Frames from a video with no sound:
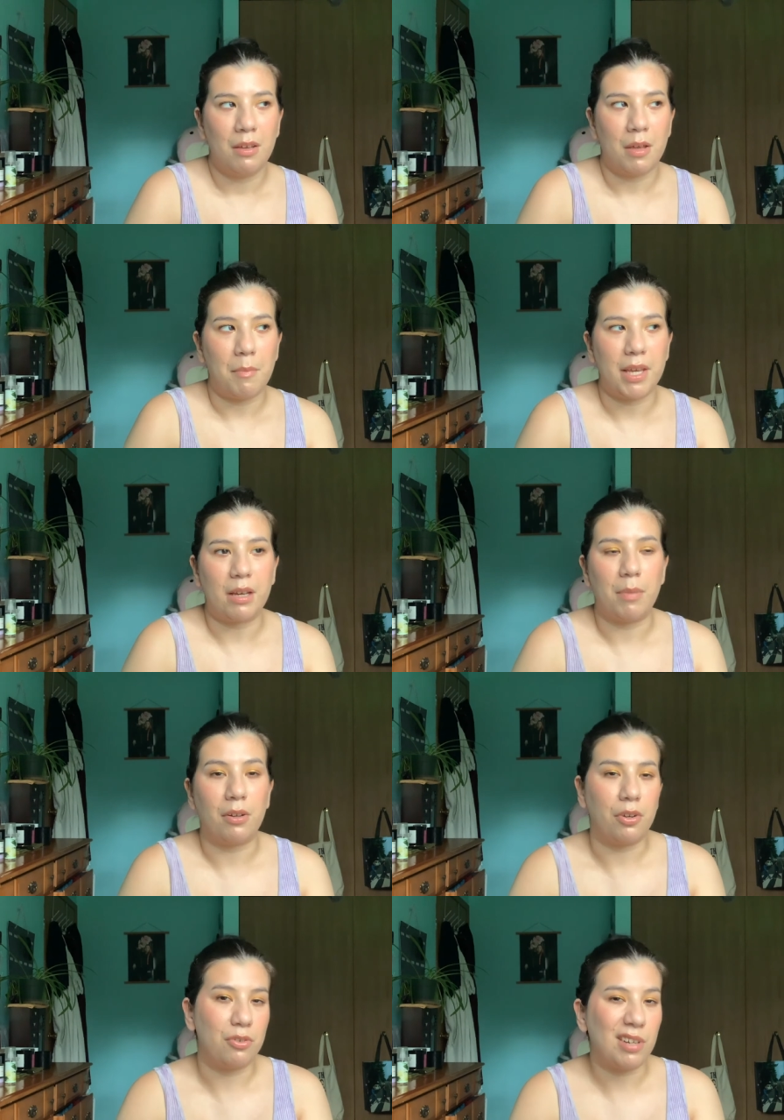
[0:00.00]
makeup
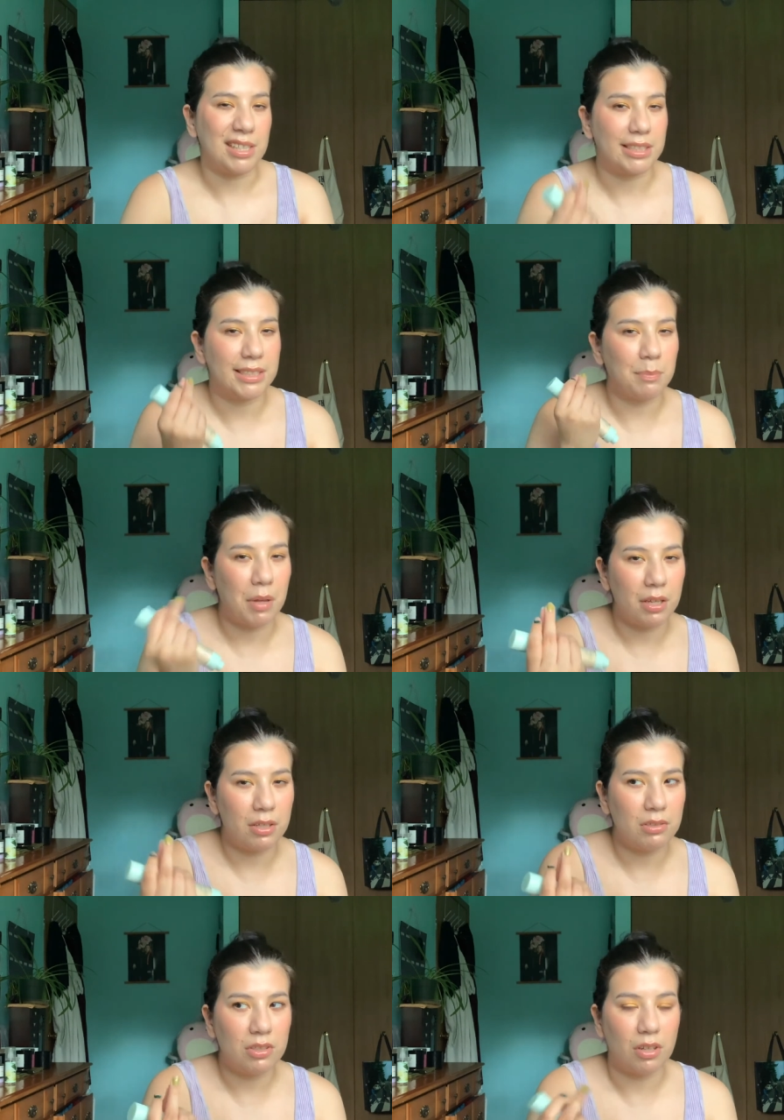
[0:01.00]
on a dry
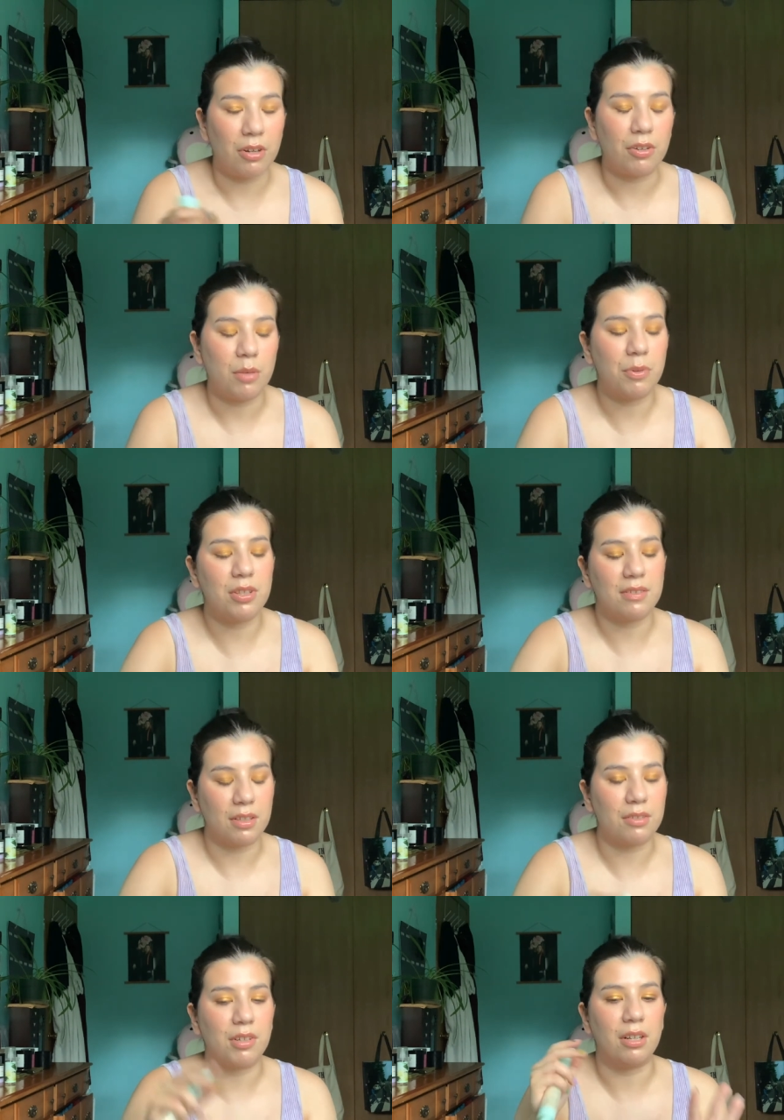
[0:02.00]
sponge, or no, you put the
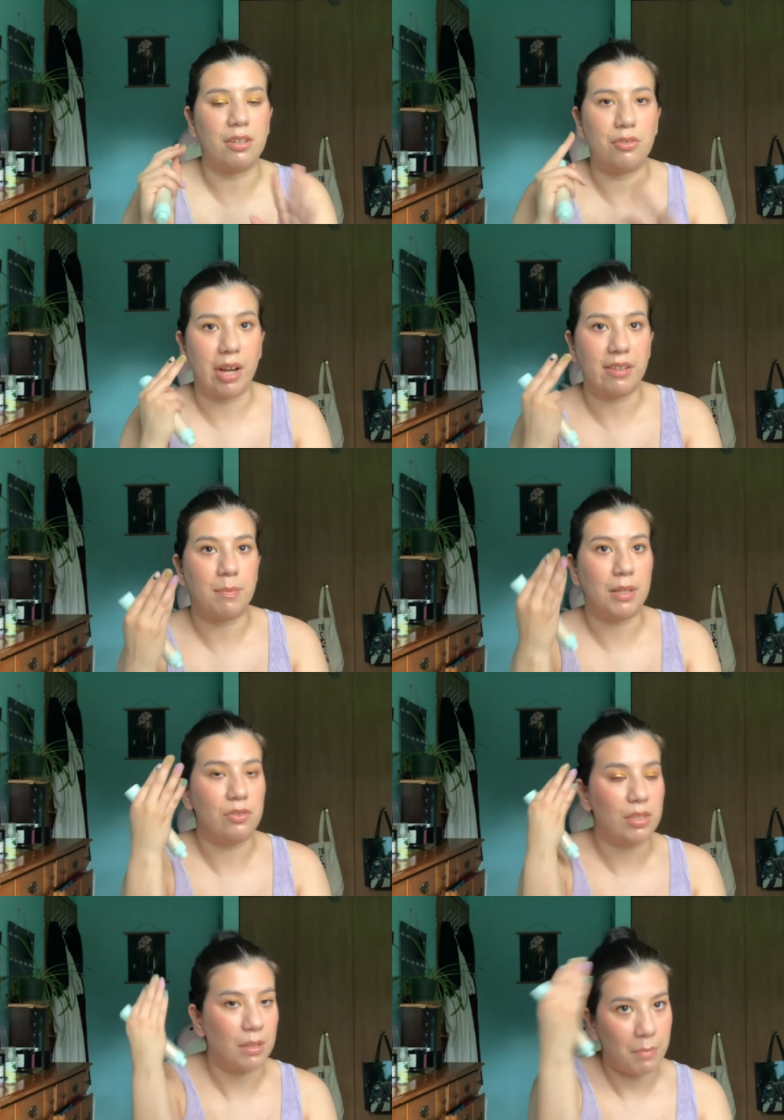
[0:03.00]
sunscreen on a dry sponge
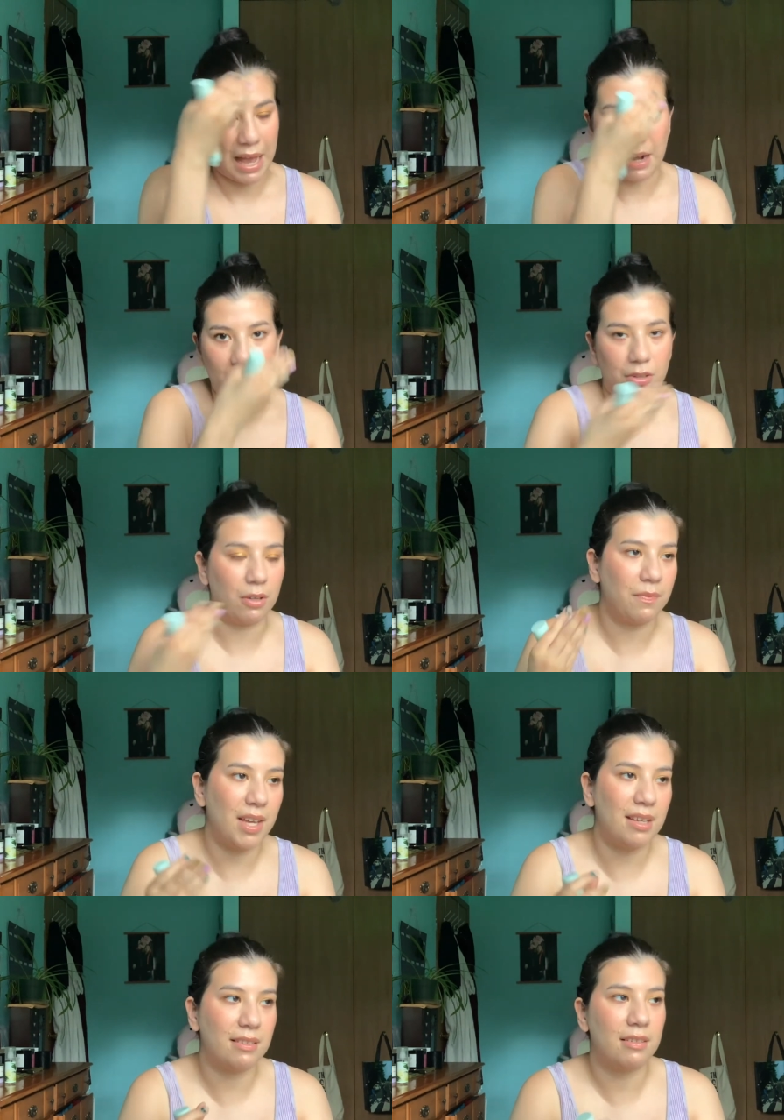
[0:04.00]
and then pat it on your
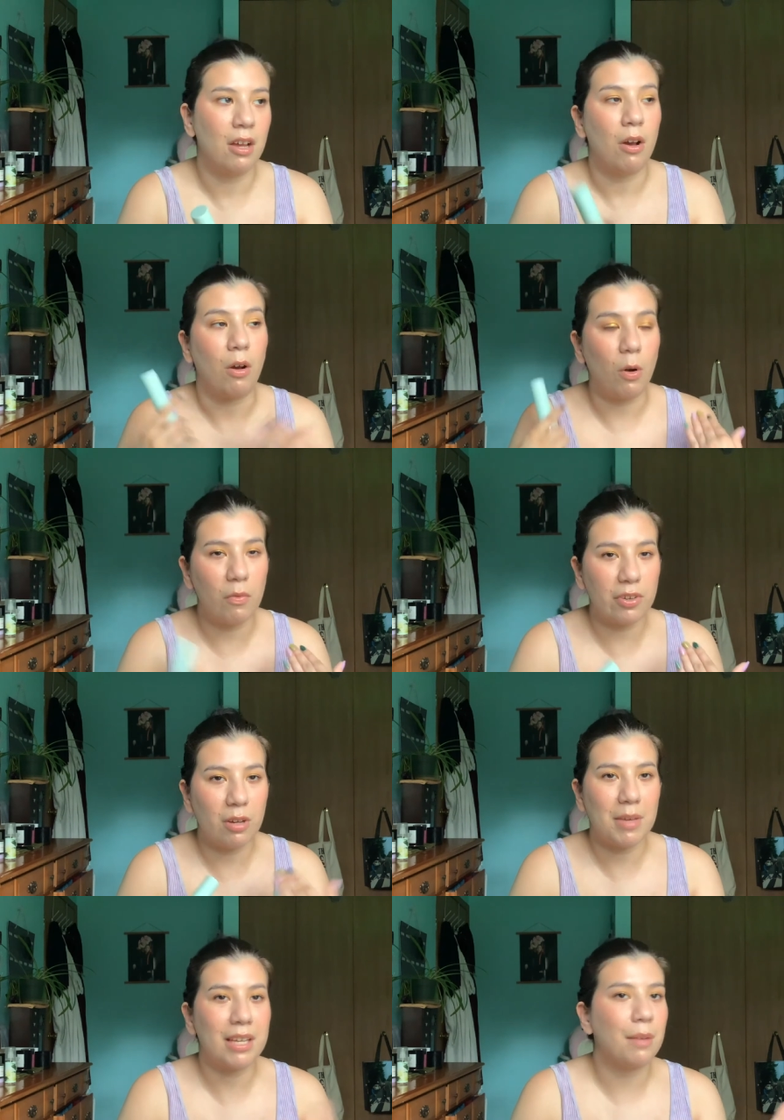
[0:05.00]
face over your
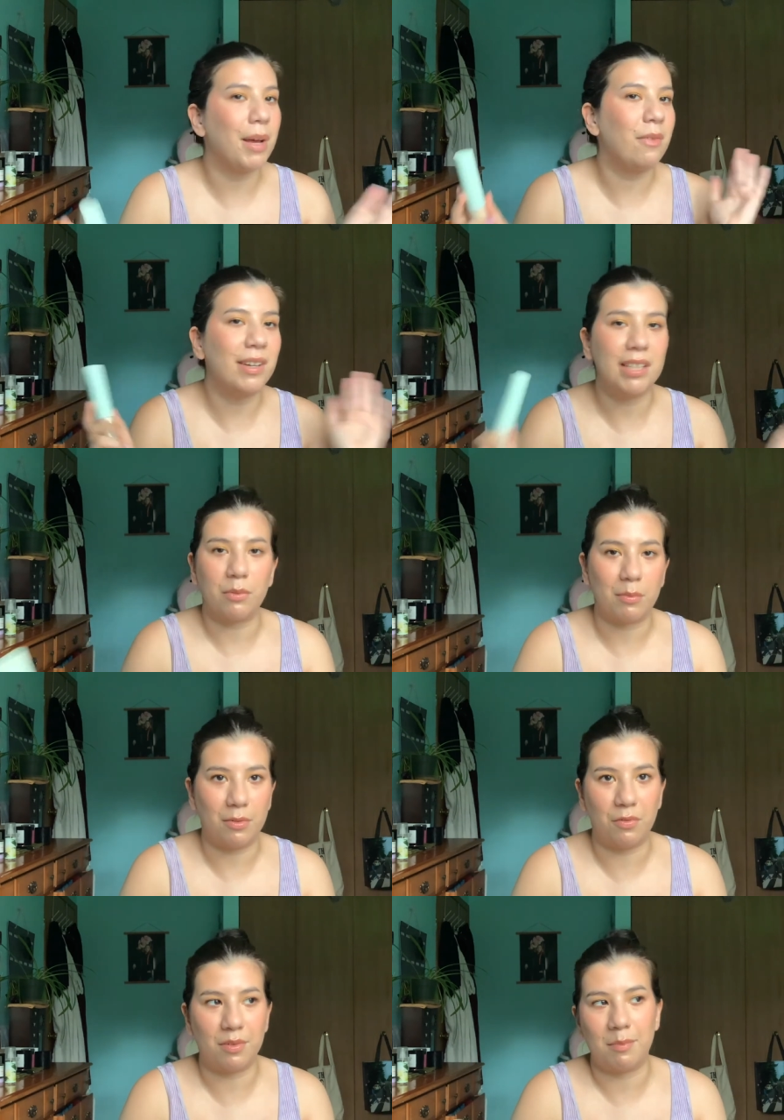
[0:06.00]
makeup. I find that
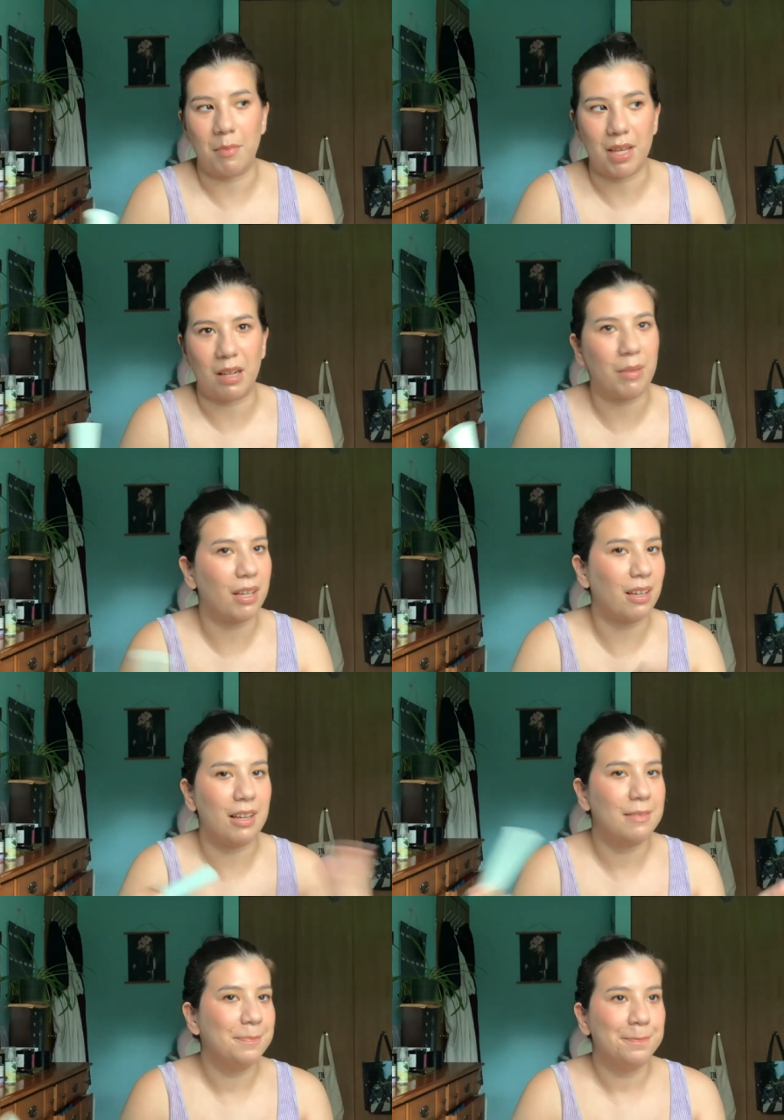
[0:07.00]
removes makeup. Like,
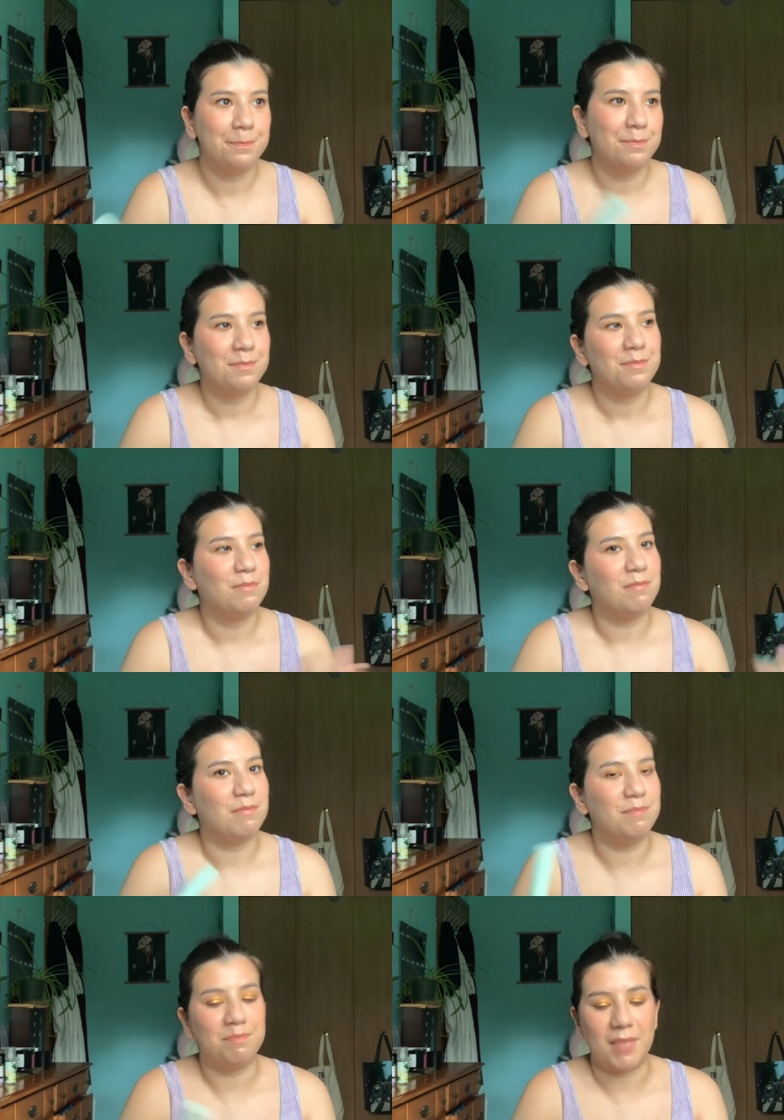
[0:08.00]

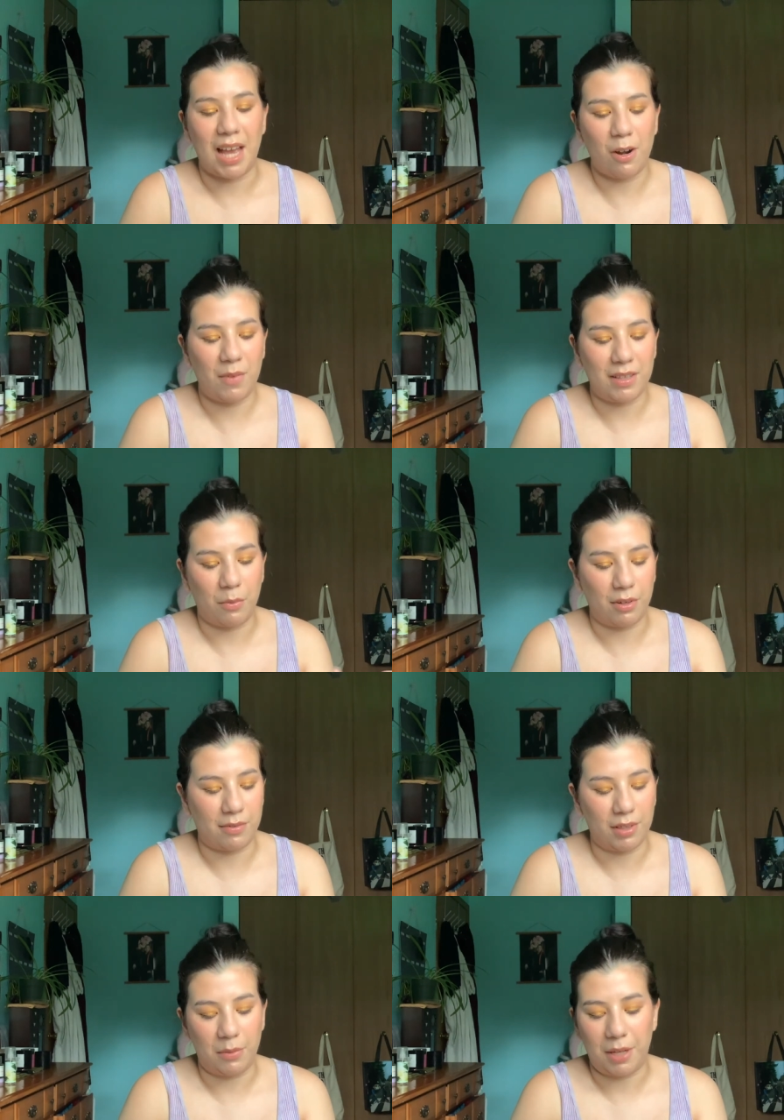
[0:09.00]
mm, I don't find that works
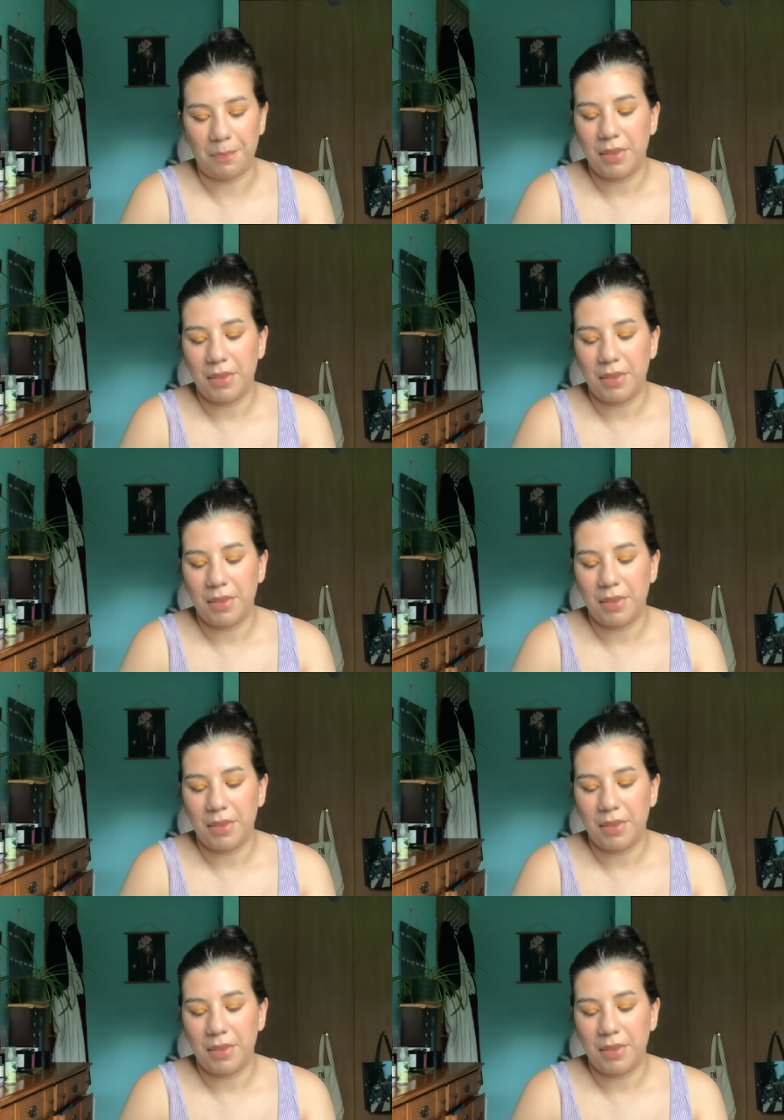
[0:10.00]
really well.